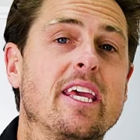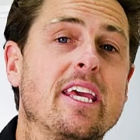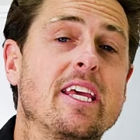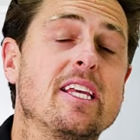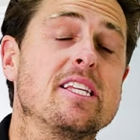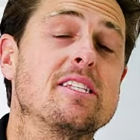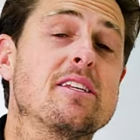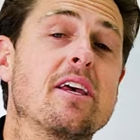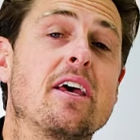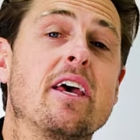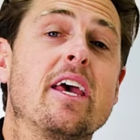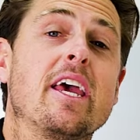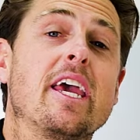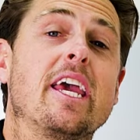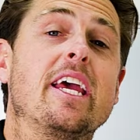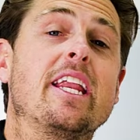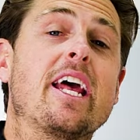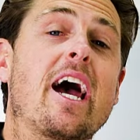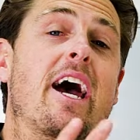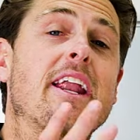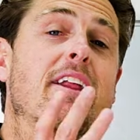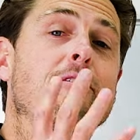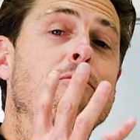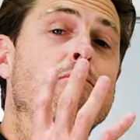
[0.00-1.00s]
is it
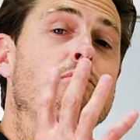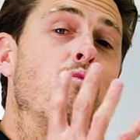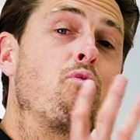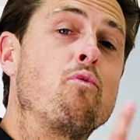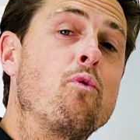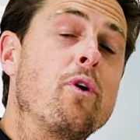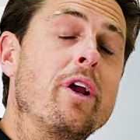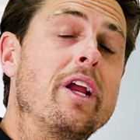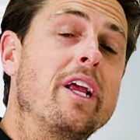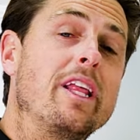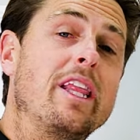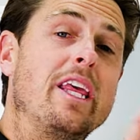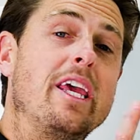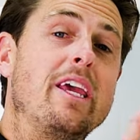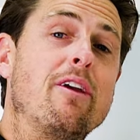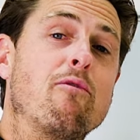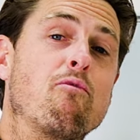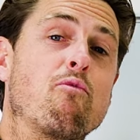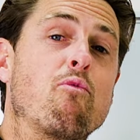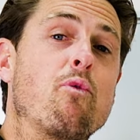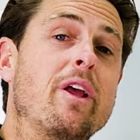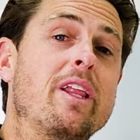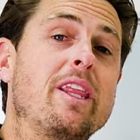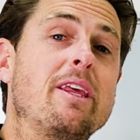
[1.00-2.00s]
had a really,
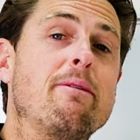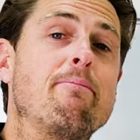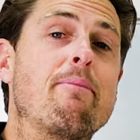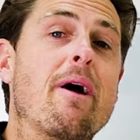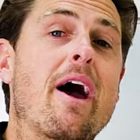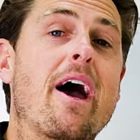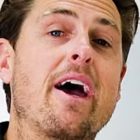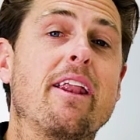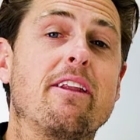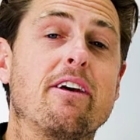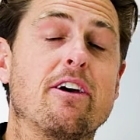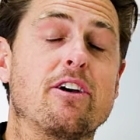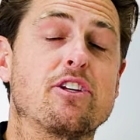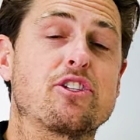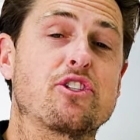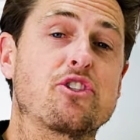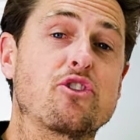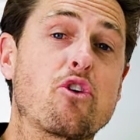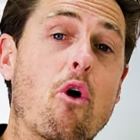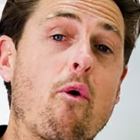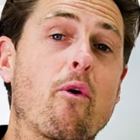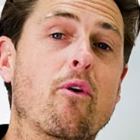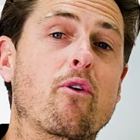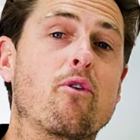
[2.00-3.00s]
really bad
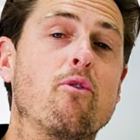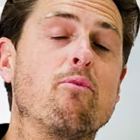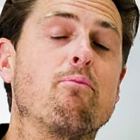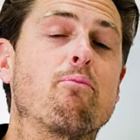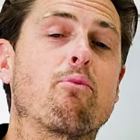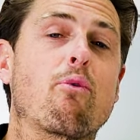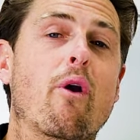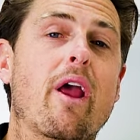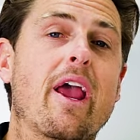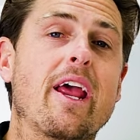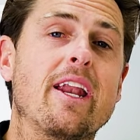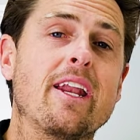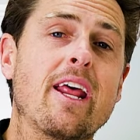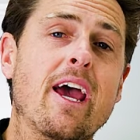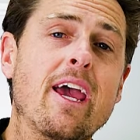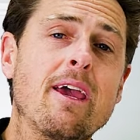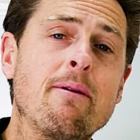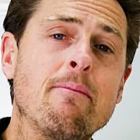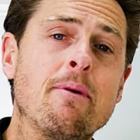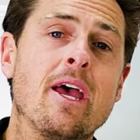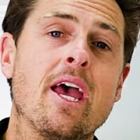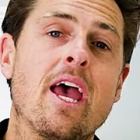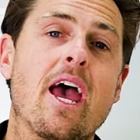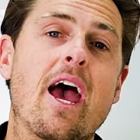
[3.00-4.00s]
historical brand
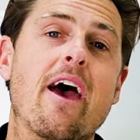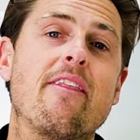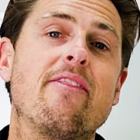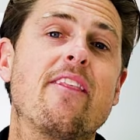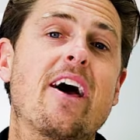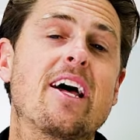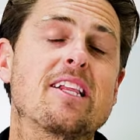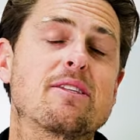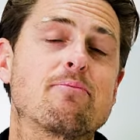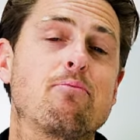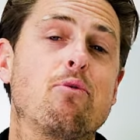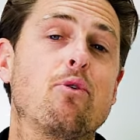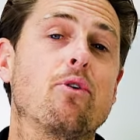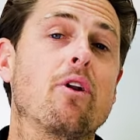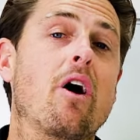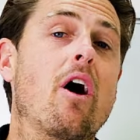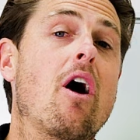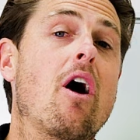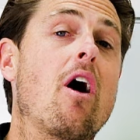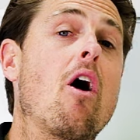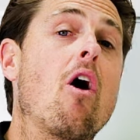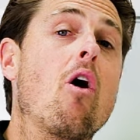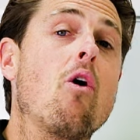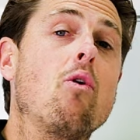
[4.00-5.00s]
name, and that's put
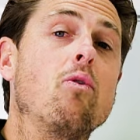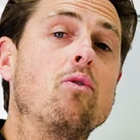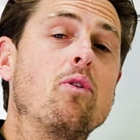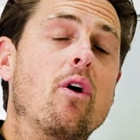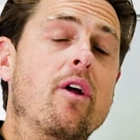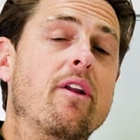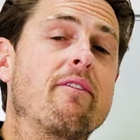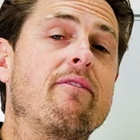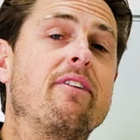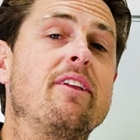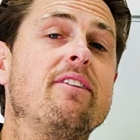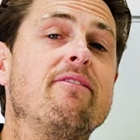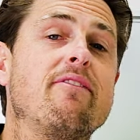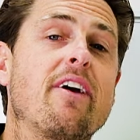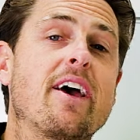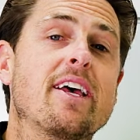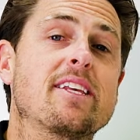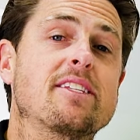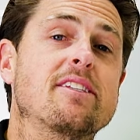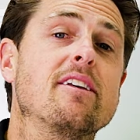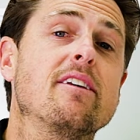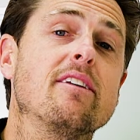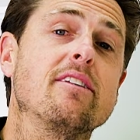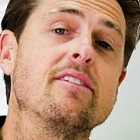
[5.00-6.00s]
a whole lot of
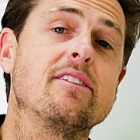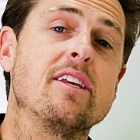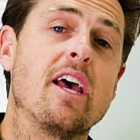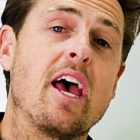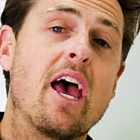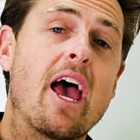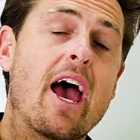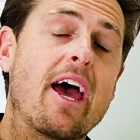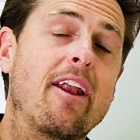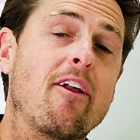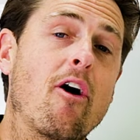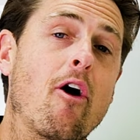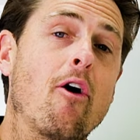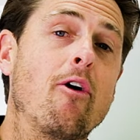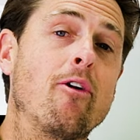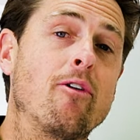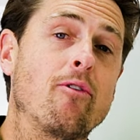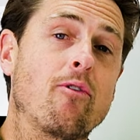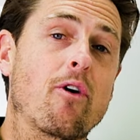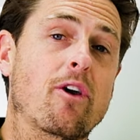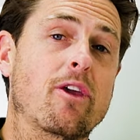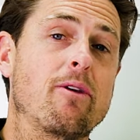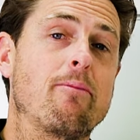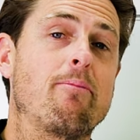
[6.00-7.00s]
investors and
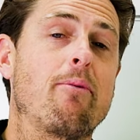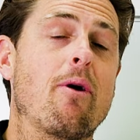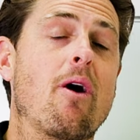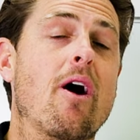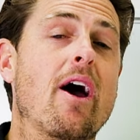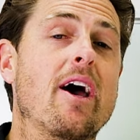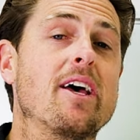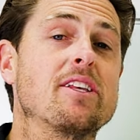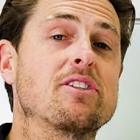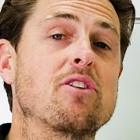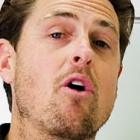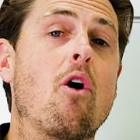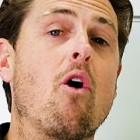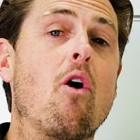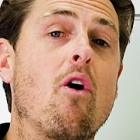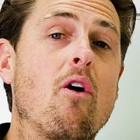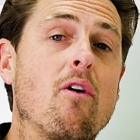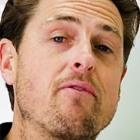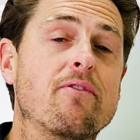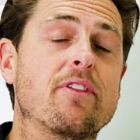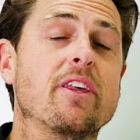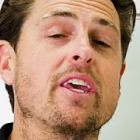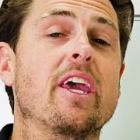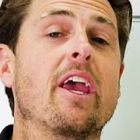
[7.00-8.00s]
owner-occupiers
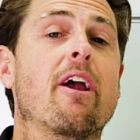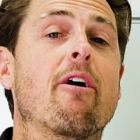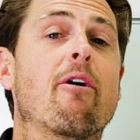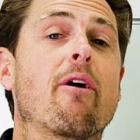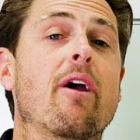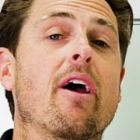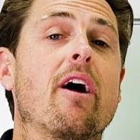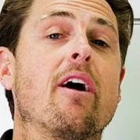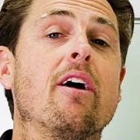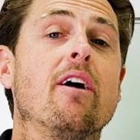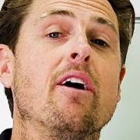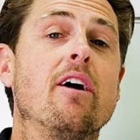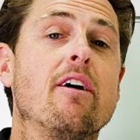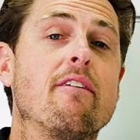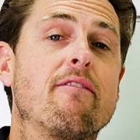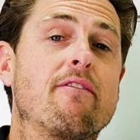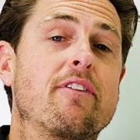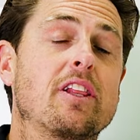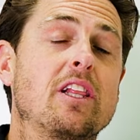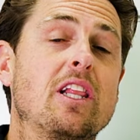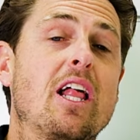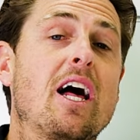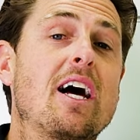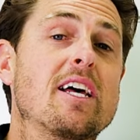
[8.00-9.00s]
off the area for
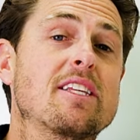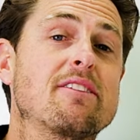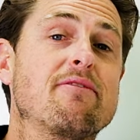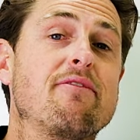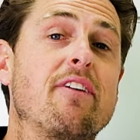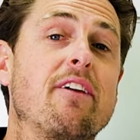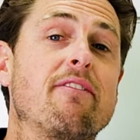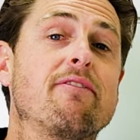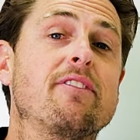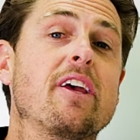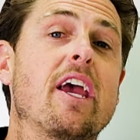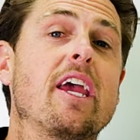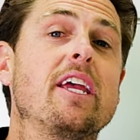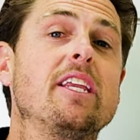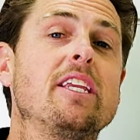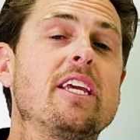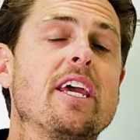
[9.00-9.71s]
the last 15